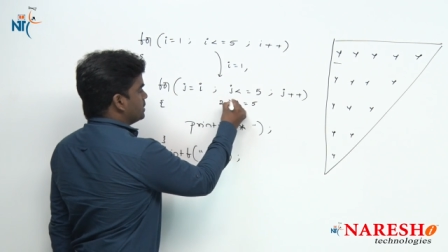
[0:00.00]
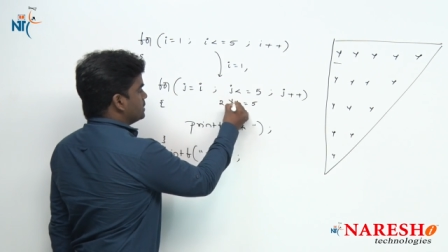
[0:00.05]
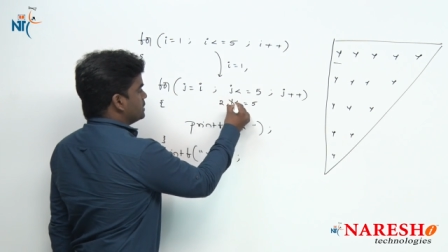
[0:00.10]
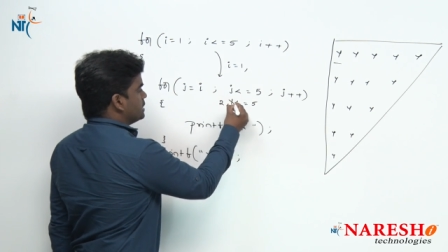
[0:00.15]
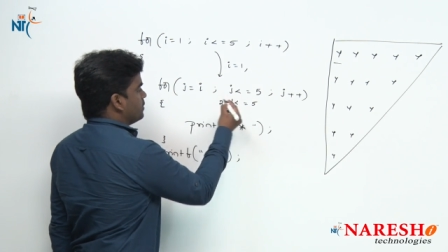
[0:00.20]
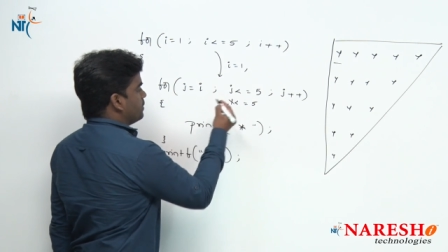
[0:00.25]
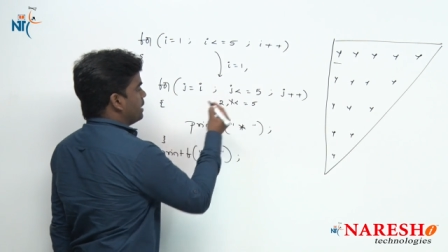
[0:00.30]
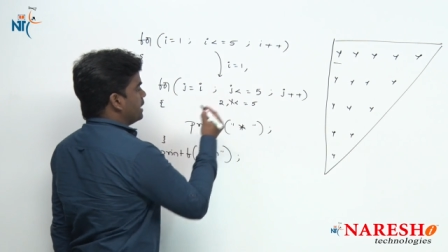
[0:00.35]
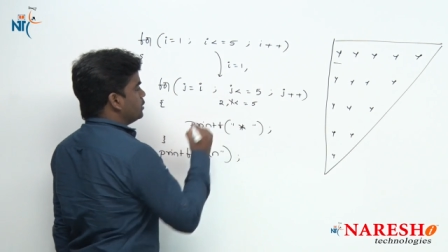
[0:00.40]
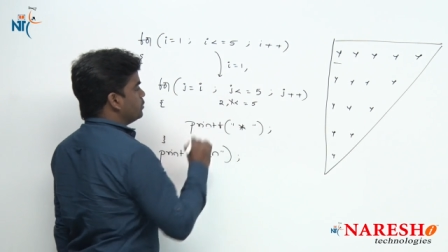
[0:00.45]

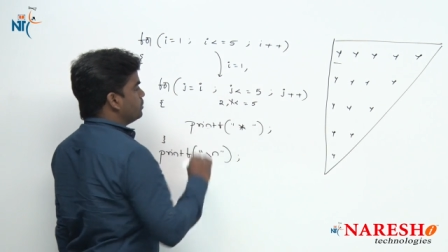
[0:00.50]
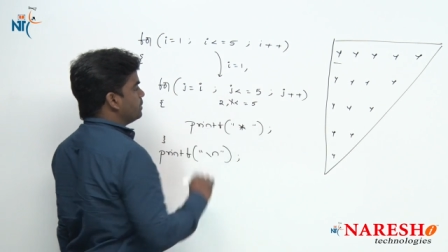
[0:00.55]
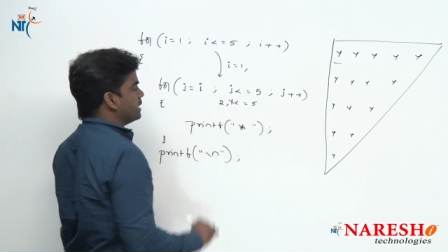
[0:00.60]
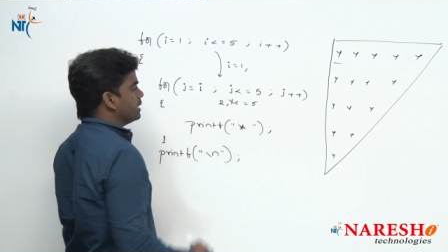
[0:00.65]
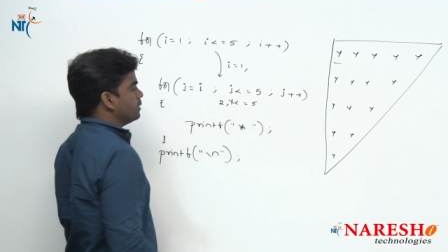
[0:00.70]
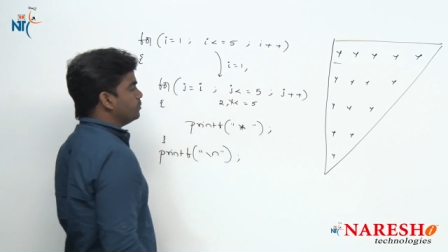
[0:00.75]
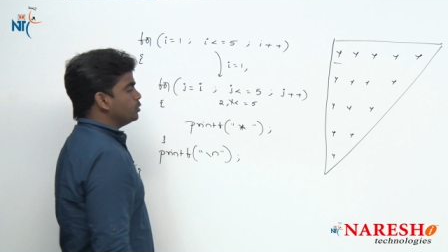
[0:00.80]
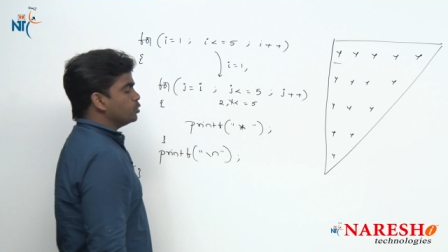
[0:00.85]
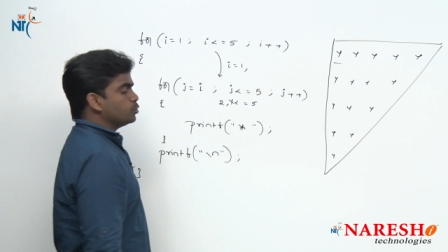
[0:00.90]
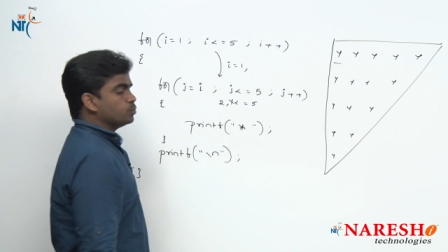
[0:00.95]
J value
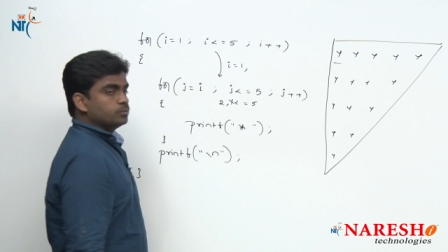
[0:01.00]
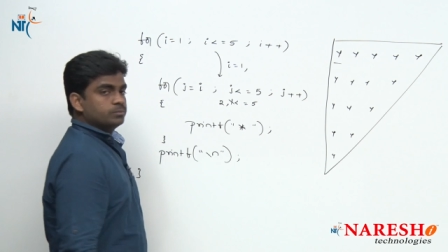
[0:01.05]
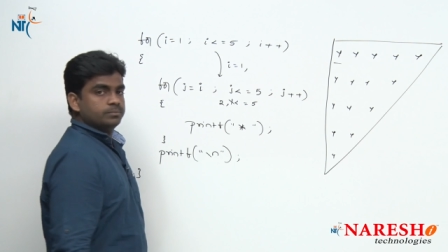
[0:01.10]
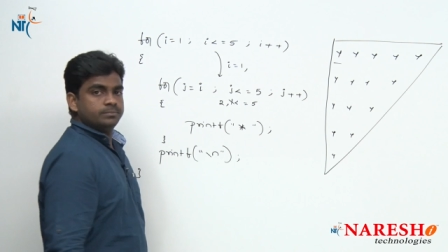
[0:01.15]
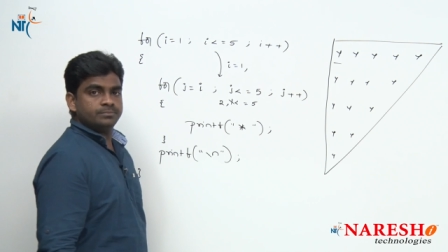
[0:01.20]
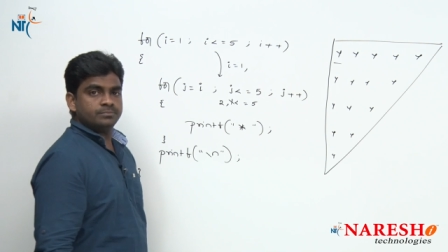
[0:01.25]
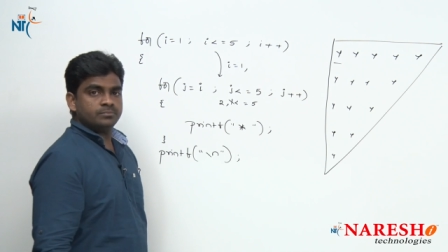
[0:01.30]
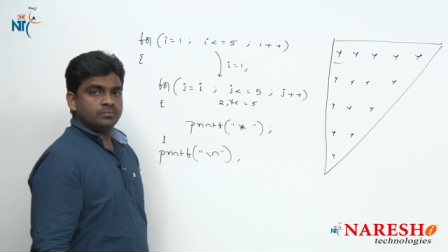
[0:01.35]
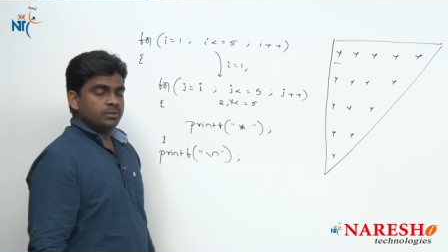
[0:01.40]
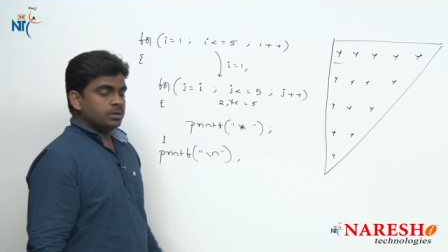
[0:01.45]
become 2.
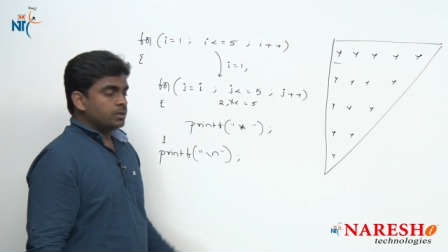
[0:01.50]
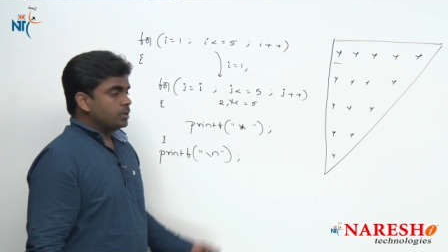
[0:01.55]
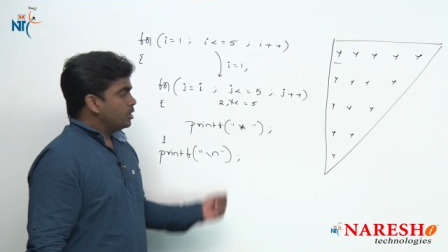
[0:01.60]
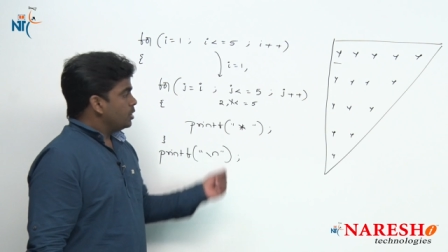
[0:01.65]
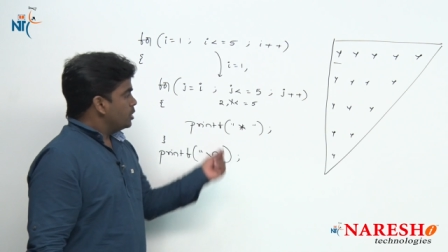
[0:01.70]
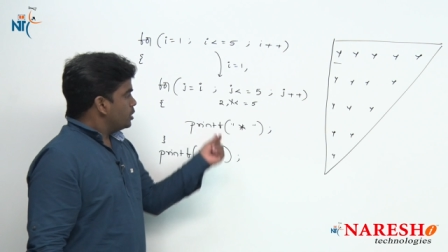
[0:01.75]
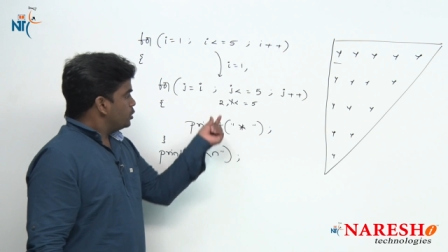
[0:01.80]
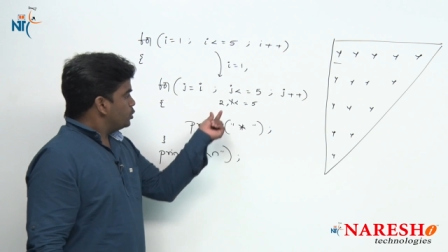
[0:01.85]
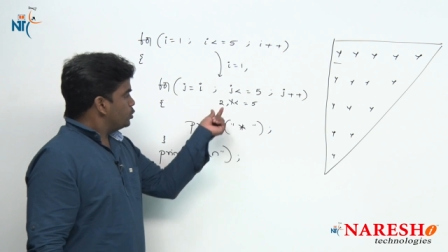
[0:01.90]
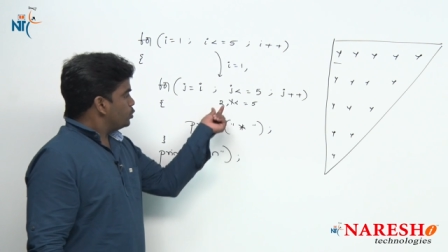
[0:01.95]

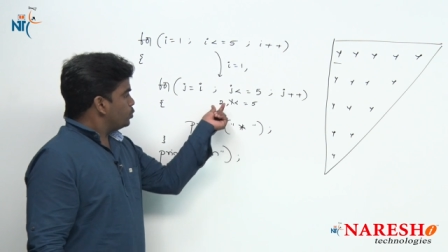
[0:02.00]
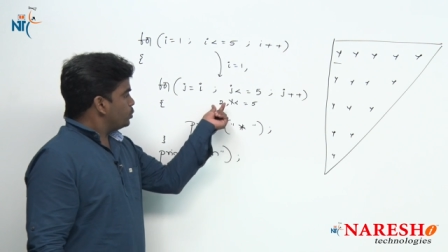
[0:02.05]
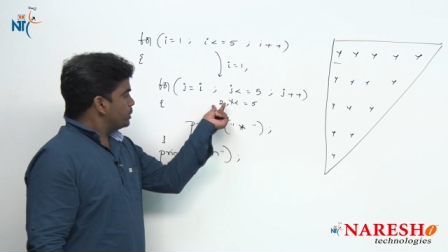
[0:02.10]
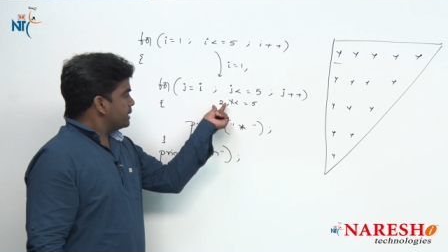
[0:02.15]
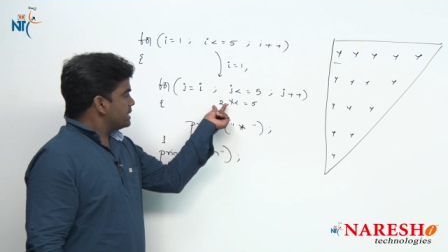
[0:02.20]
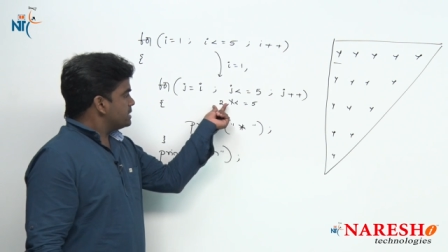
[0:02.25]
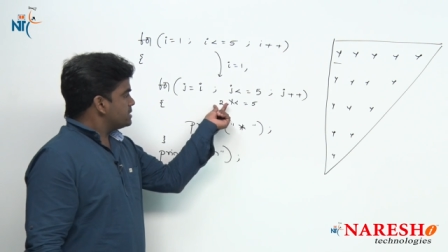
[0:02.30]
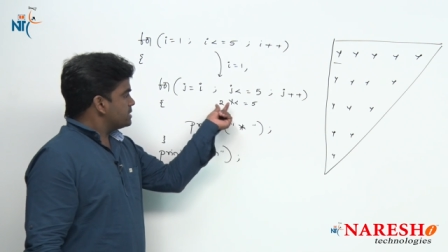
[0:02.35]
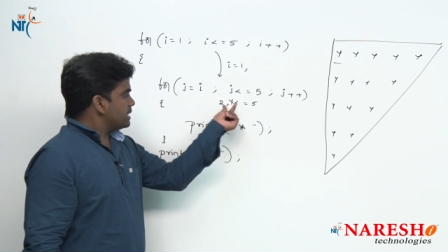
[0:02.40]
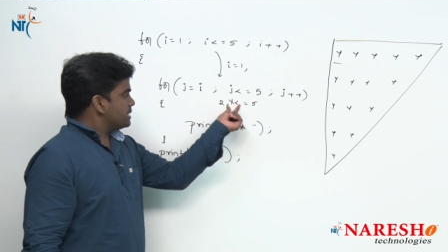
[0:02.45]
2
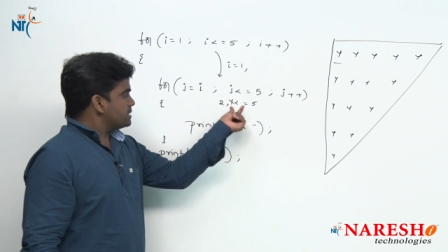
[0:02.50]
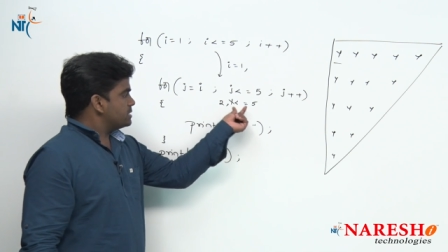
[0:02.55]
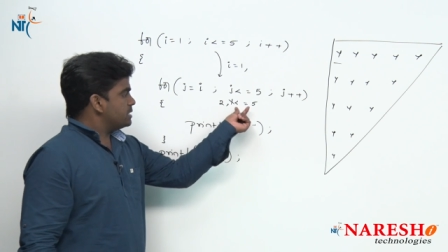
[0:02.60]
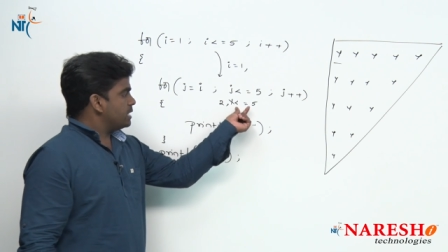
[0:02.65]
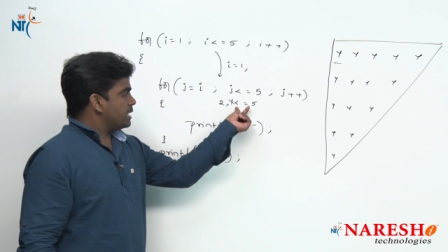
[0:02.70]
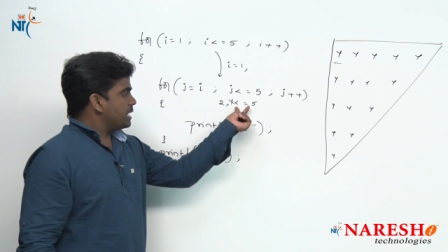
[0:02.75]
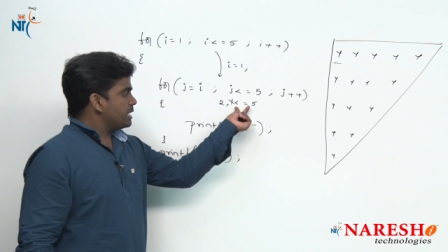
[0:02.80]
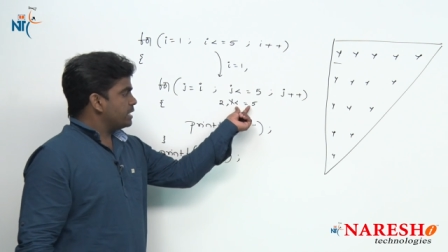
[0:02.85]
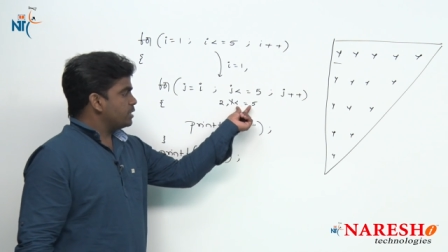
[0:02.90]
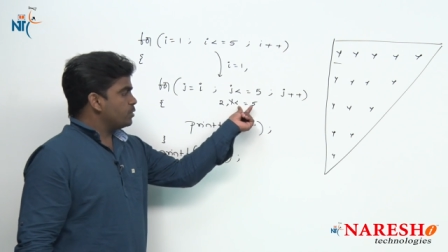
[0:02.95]
is less
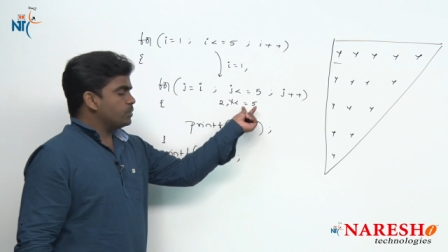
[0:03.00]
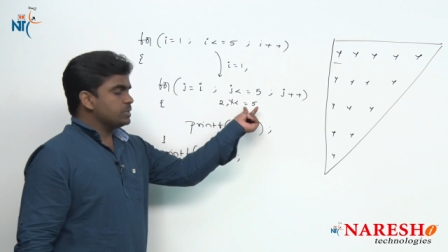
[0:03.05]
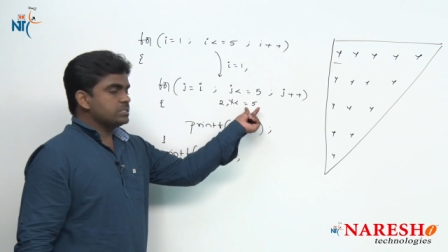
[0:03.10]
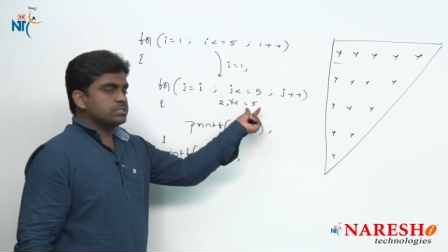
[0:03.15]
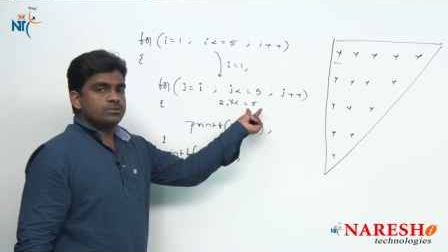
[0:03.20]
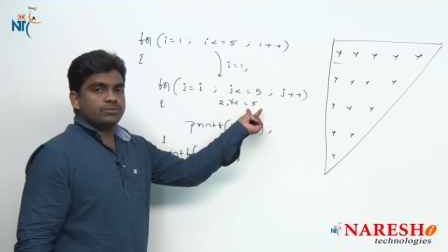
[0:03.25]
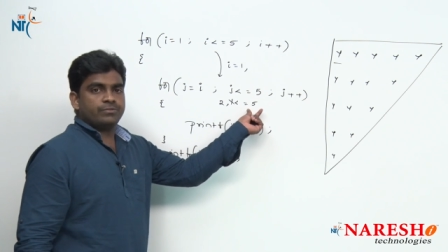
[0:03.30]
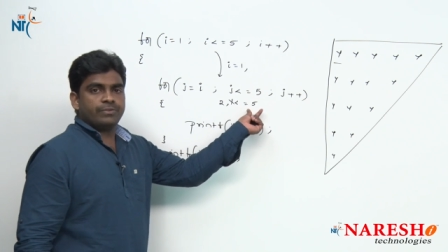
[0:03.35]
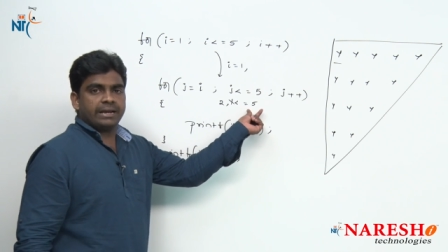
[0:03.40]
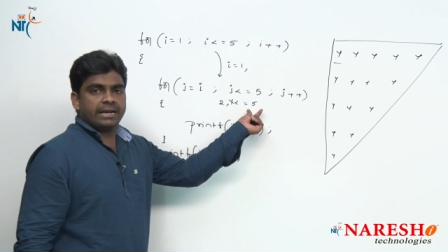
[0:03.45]
than or
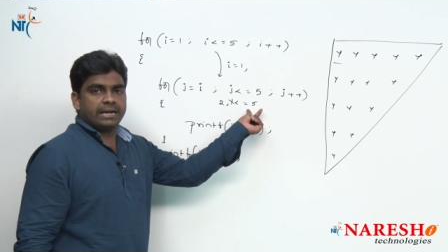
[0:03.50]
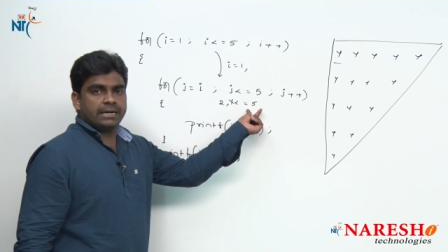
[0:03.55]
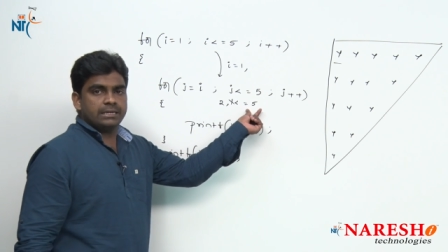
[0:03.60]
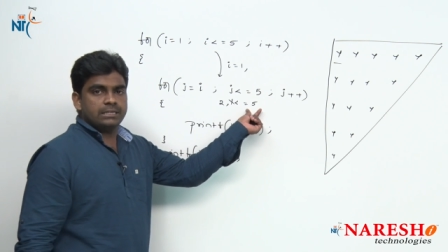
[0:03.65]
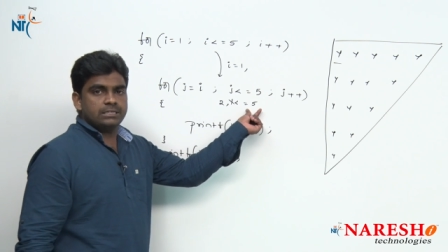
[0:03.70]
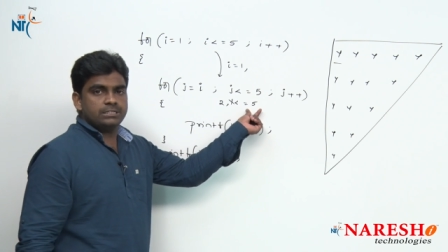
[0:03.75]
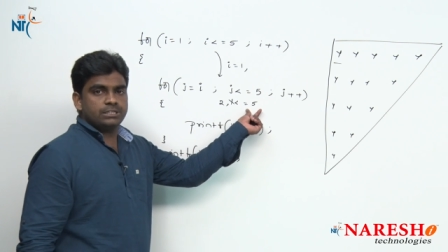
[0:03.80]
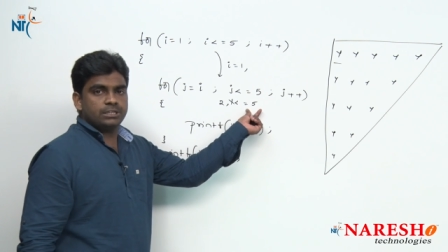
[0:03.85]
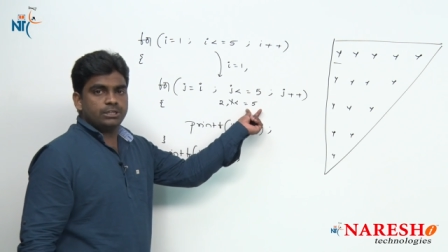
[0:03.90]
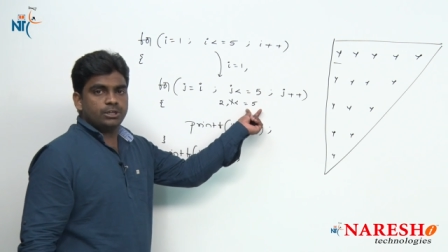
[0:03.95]
equals to 5,
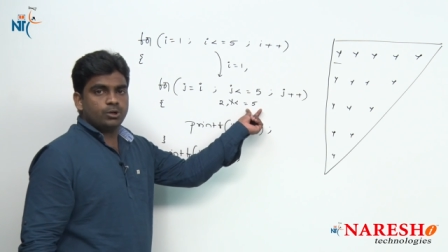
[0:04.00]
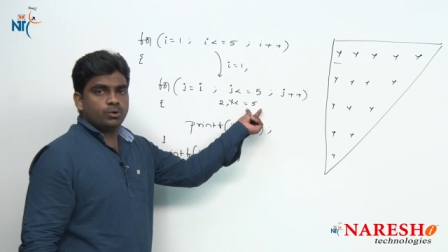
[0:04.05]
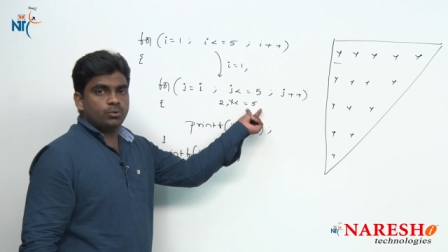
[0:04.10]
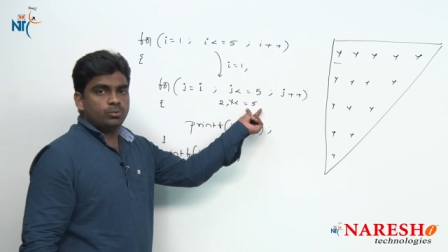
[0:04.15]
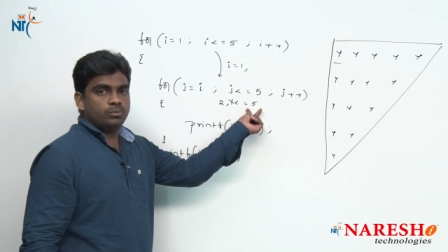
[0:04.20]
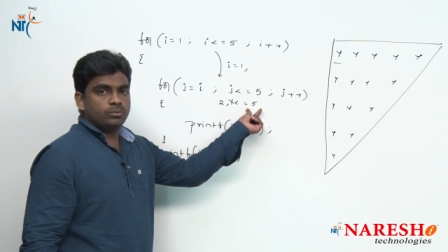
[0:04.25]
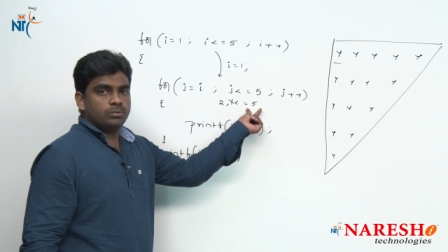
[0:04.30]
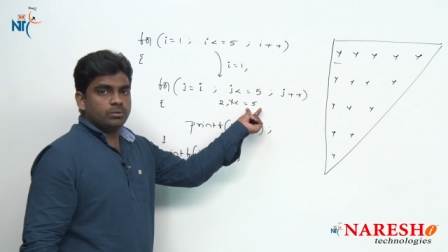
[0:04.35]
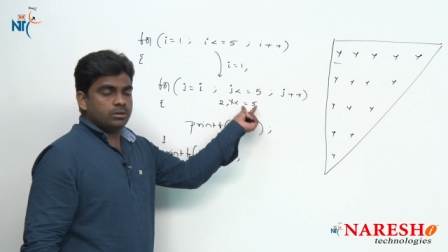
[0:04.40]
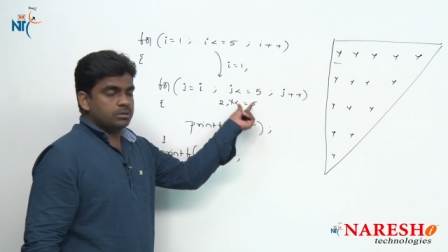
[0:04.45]
condition
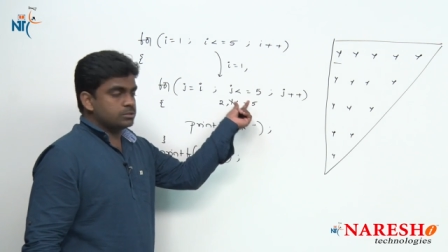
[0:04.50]
true.